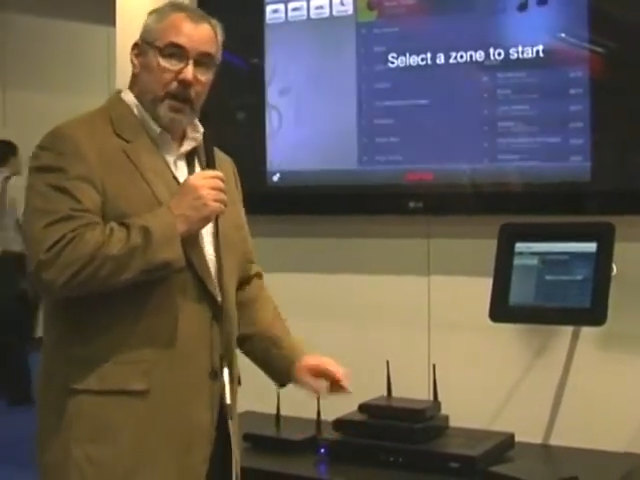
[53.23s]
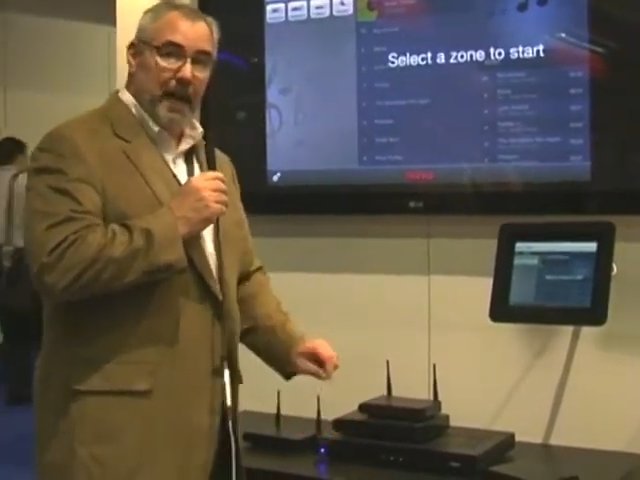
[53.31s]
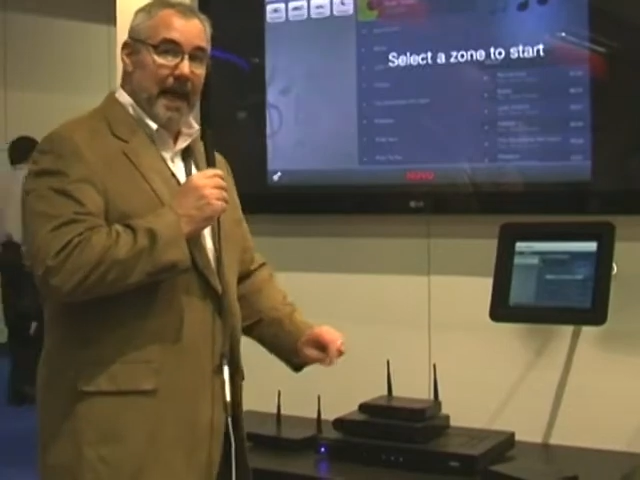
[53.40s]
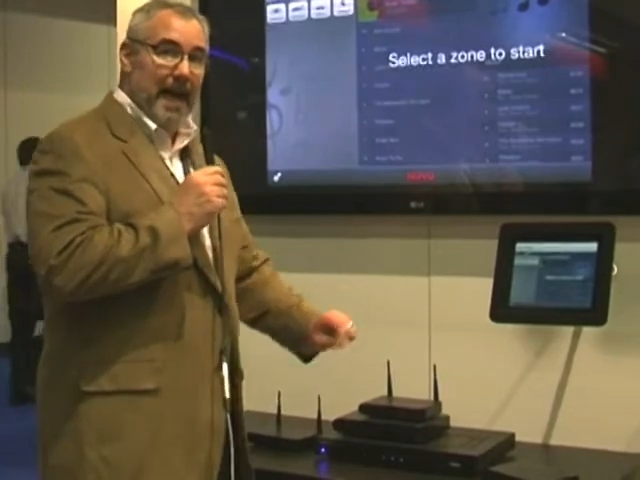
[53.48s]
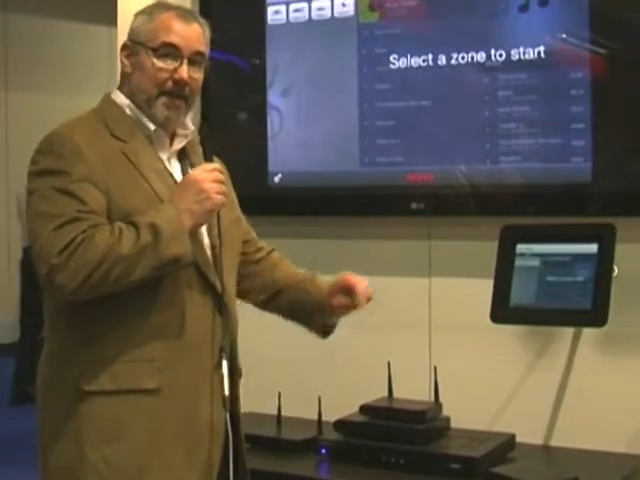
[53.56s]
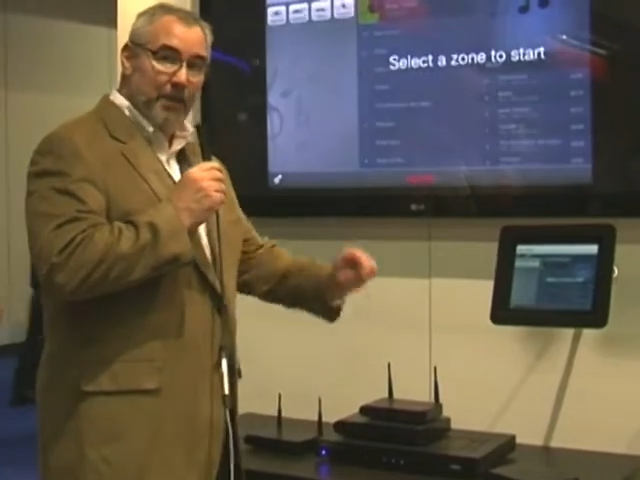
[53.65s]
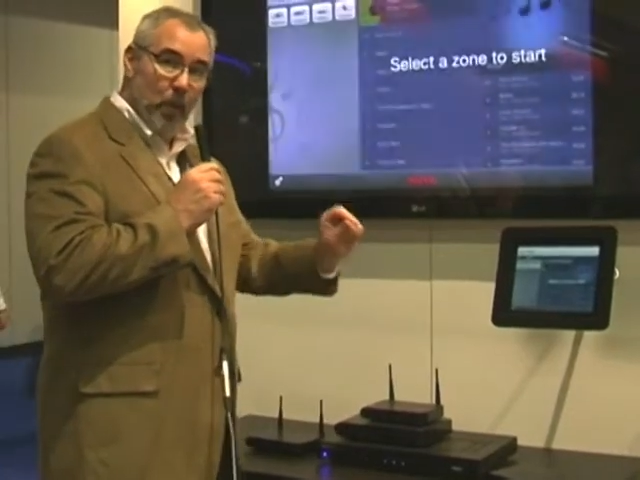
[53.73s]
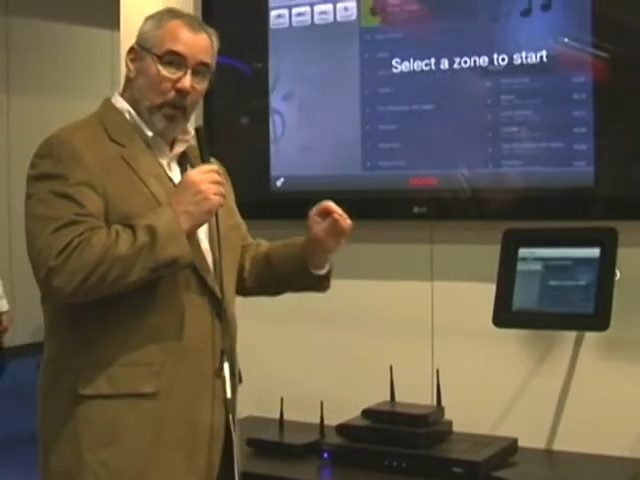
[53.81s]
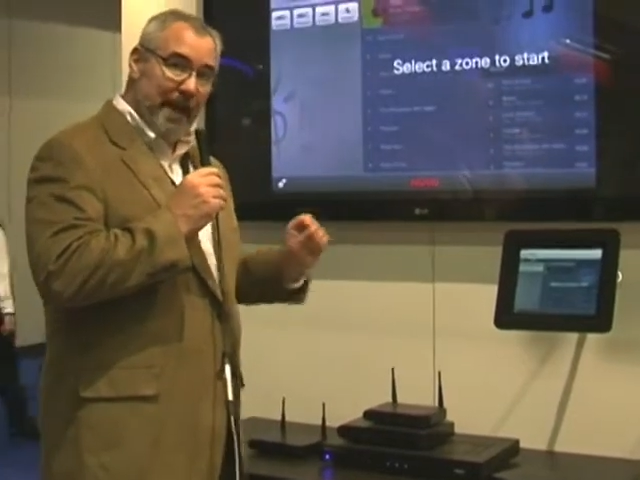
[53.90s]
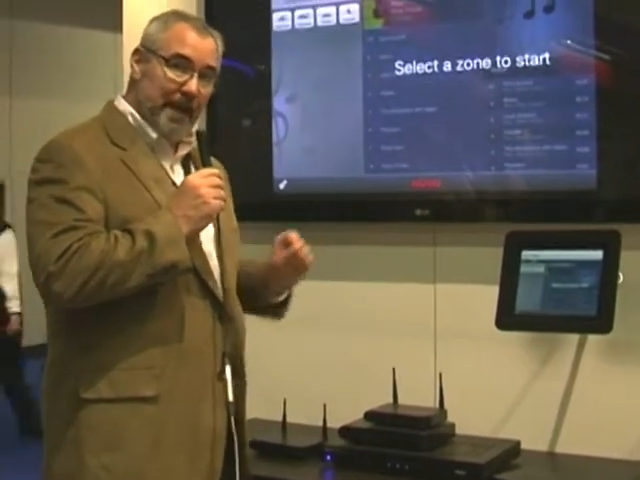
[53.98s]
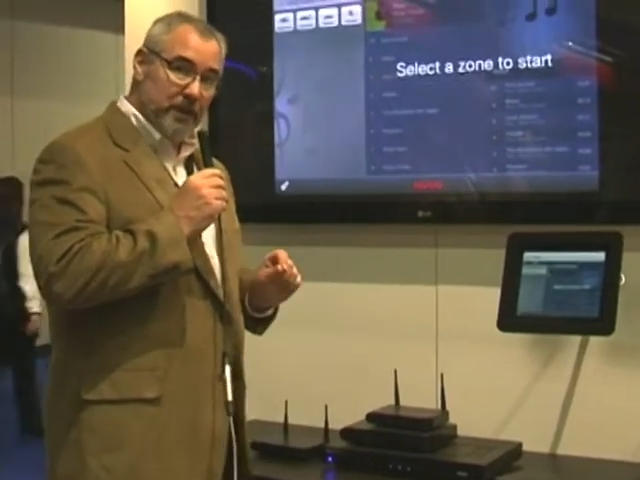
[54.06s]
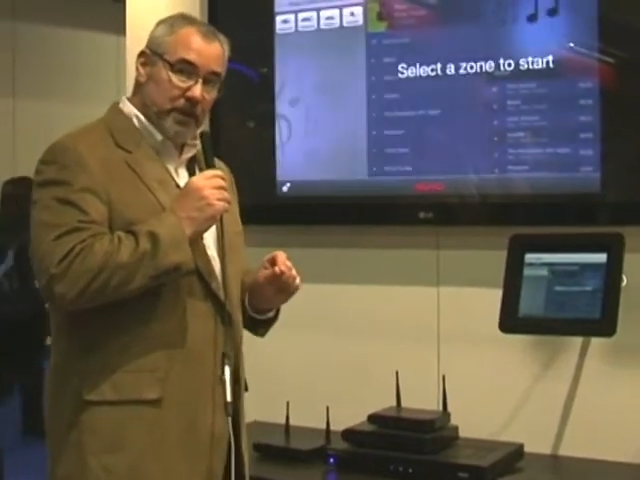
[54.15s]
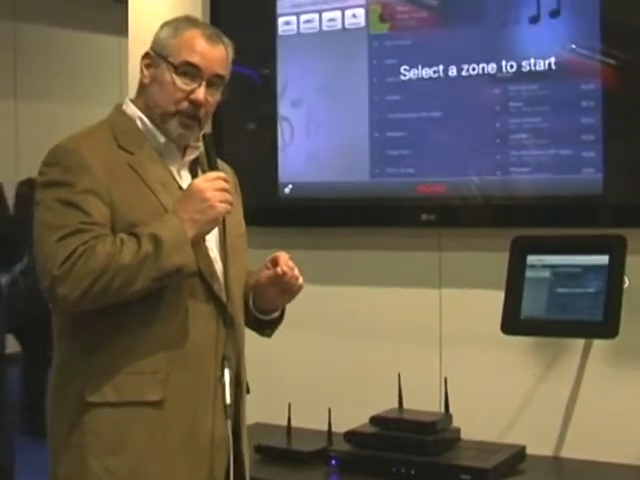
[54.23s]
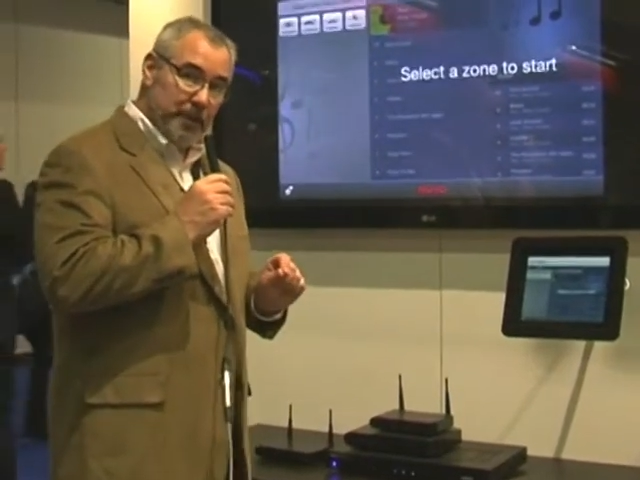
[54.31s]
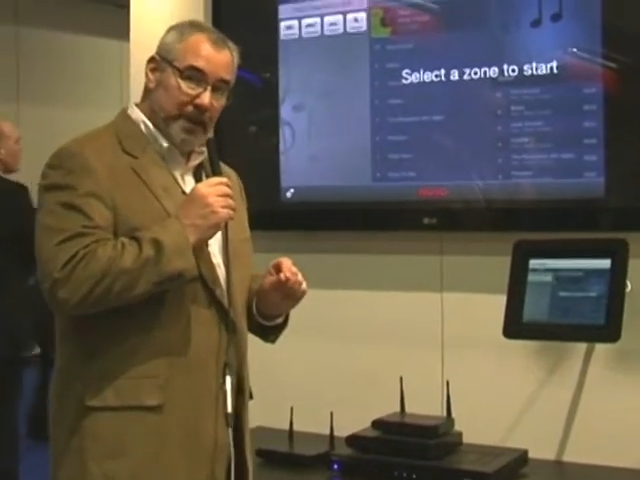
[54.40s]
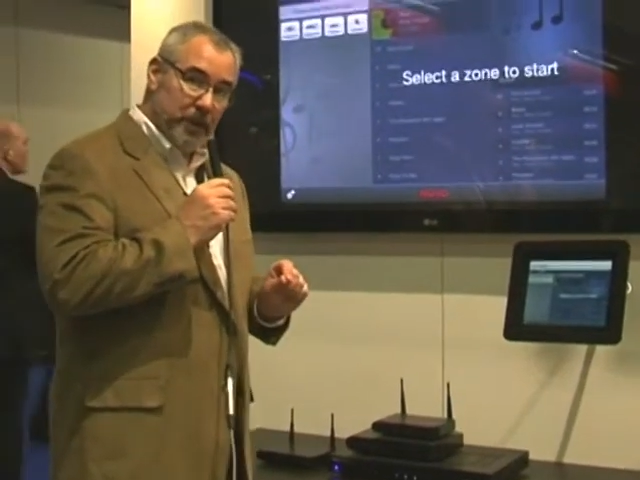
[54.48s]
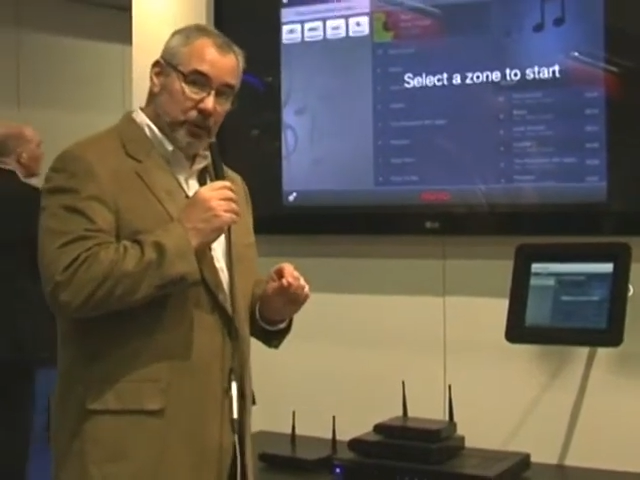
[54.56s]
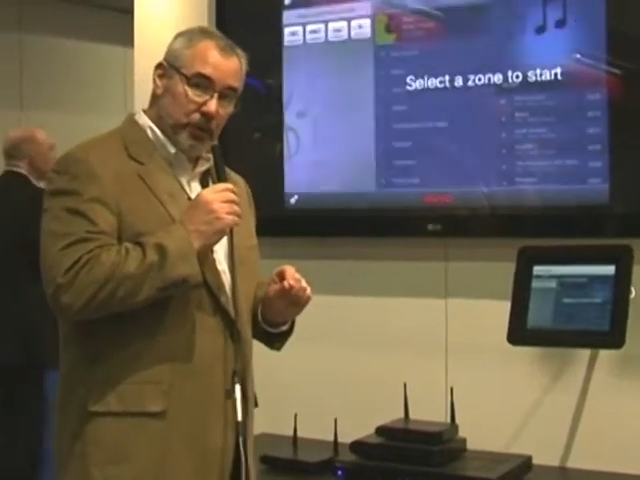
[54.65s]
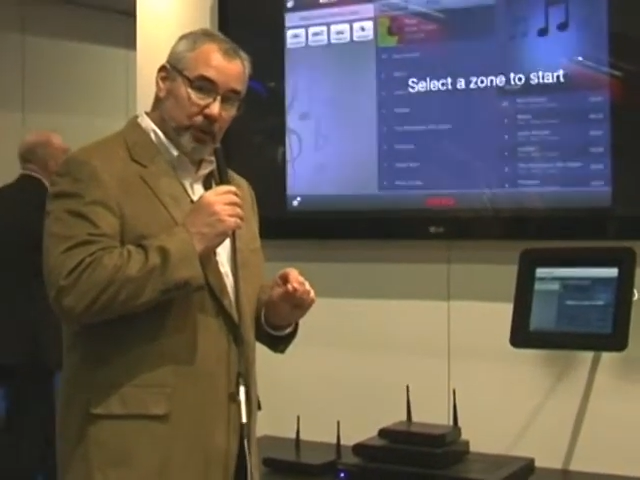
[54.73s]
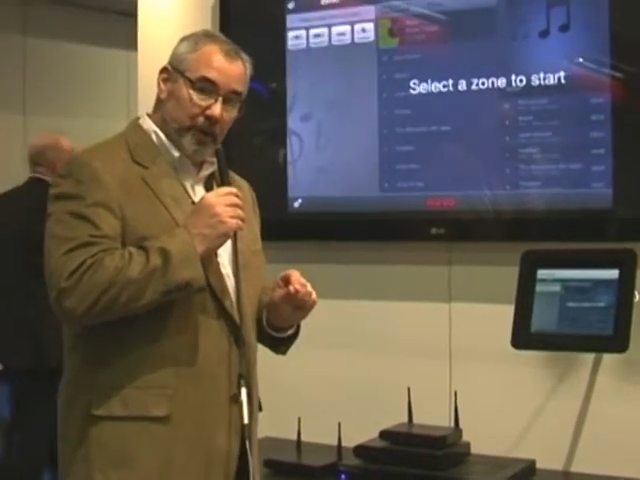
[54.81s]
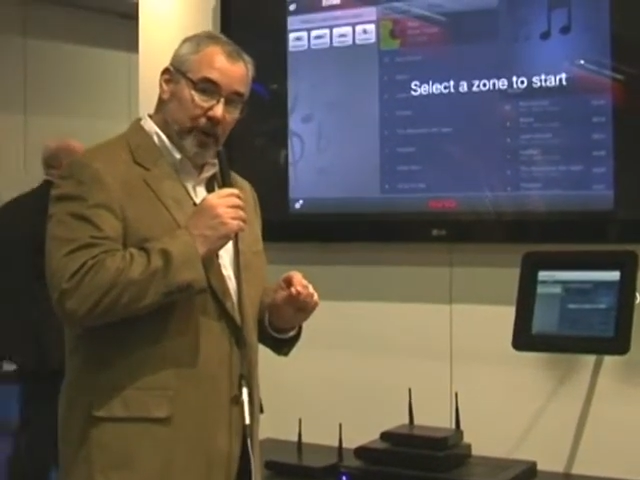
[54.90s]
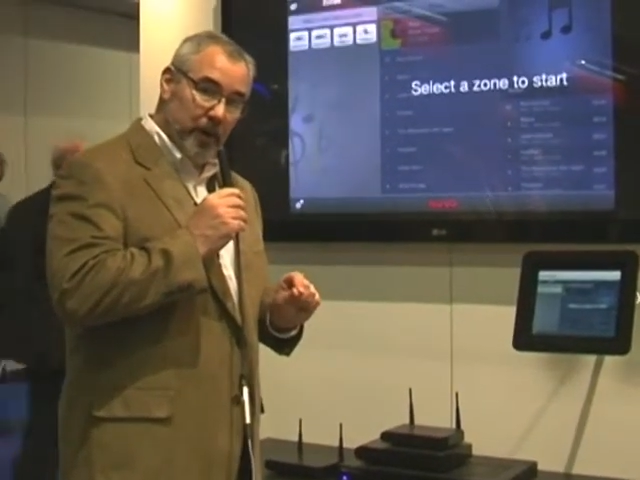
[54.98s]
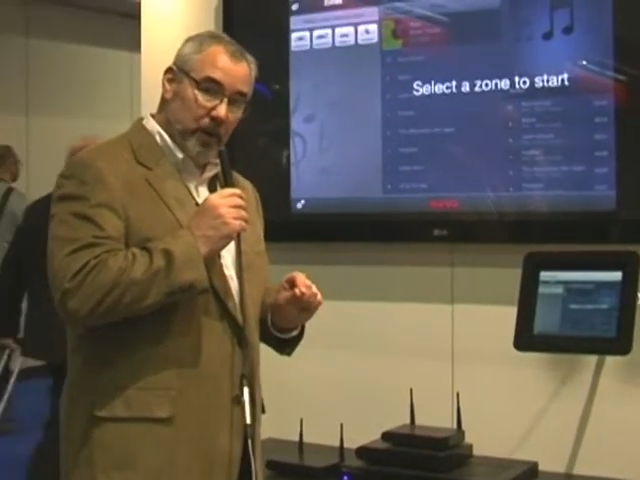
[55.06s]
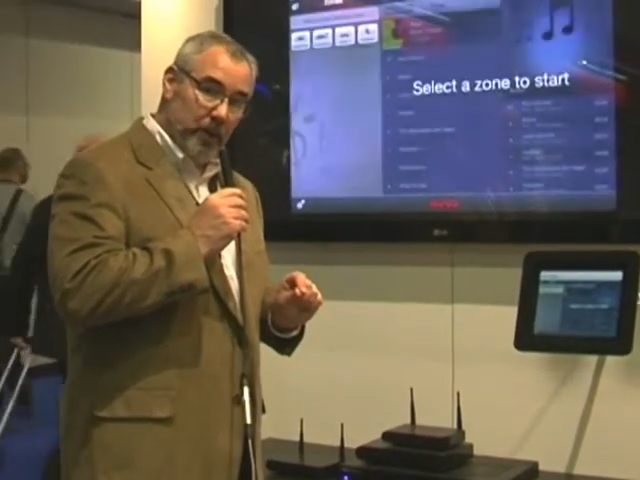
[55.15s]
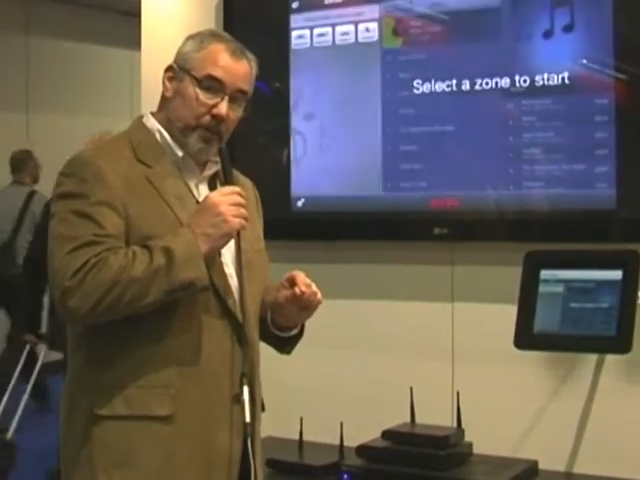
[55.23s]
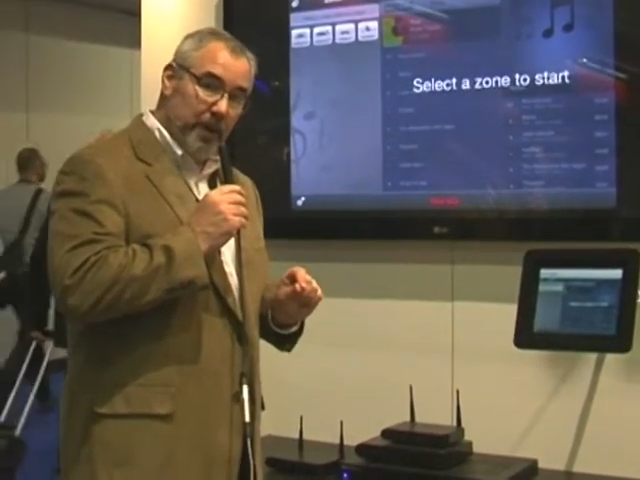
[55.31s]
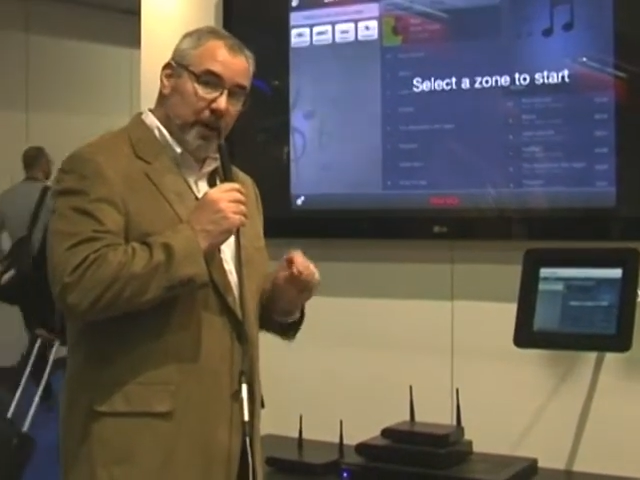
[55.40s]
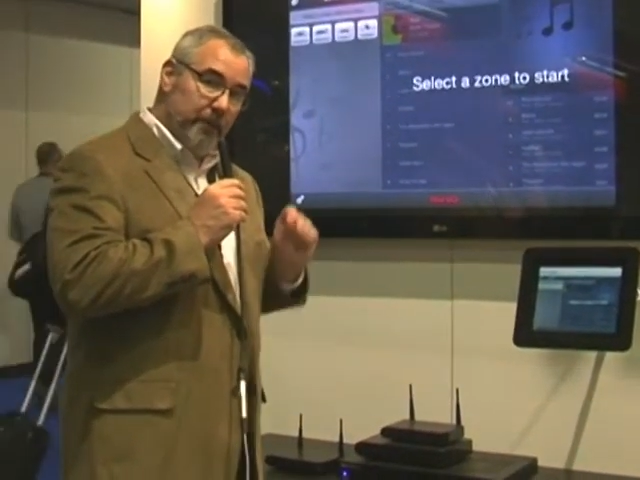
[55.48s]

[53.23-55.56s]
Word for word: have it wired to speakers through the home,